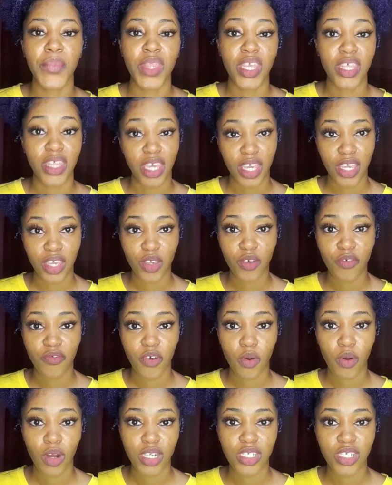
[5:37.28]
Thank you for
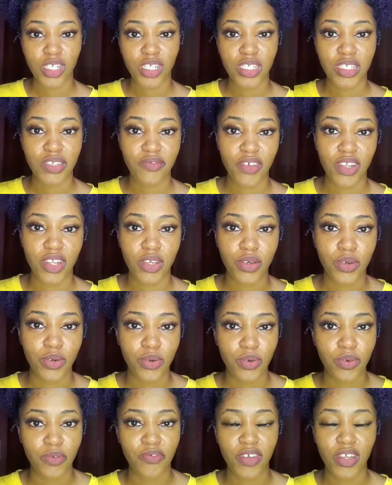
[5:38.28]
watching this
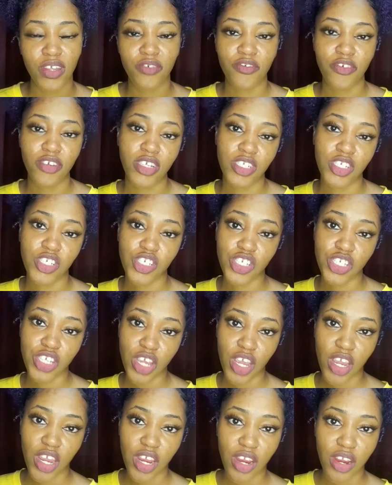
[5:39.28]
video. Feel free to
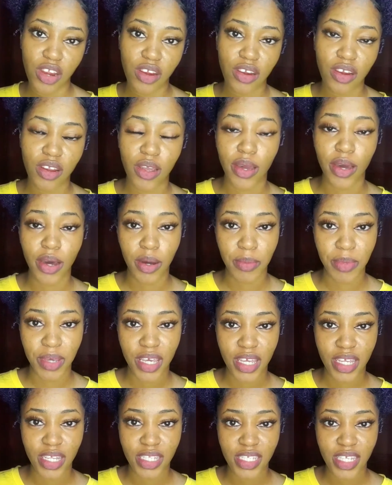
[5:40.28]
share,
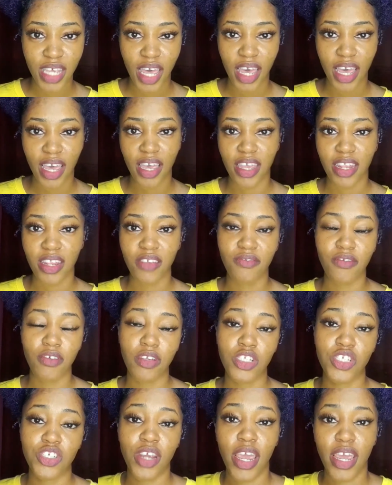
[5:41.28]
comment, and if you
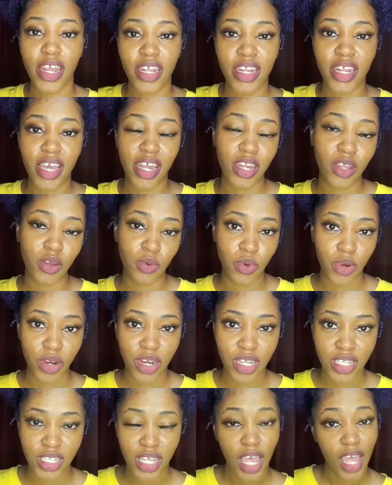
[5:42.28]
tried it and it
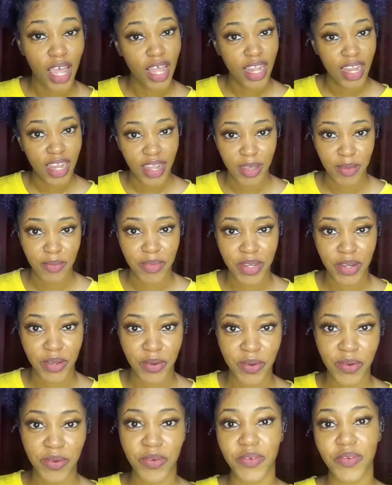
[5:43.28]
worked, let me
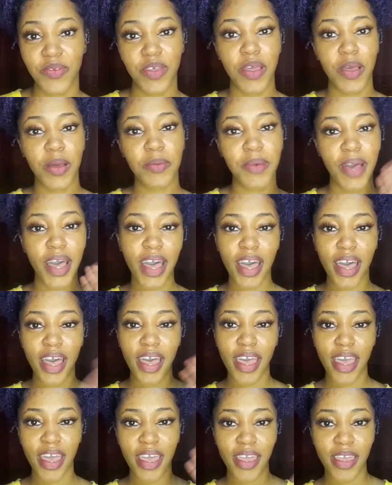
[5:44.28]
know.
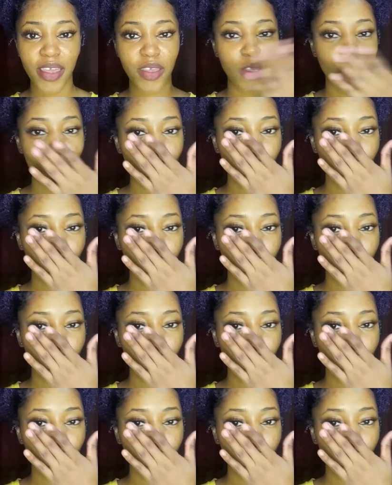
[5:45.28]
Bye.